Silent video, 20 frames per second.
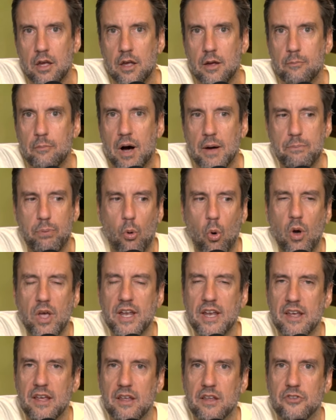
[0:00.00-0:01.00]
My
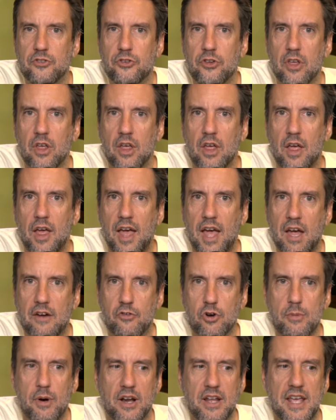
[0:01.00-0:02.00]
point is,
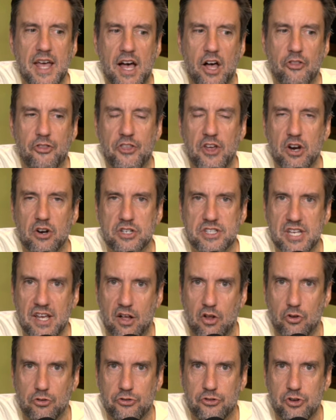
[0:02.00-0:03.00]
everybody out there
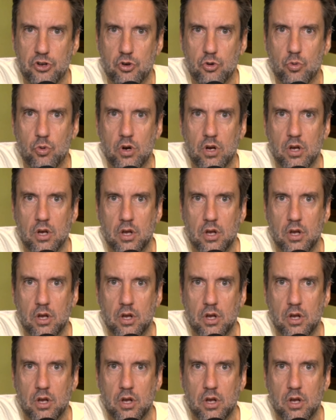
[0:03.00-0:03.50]
tells you,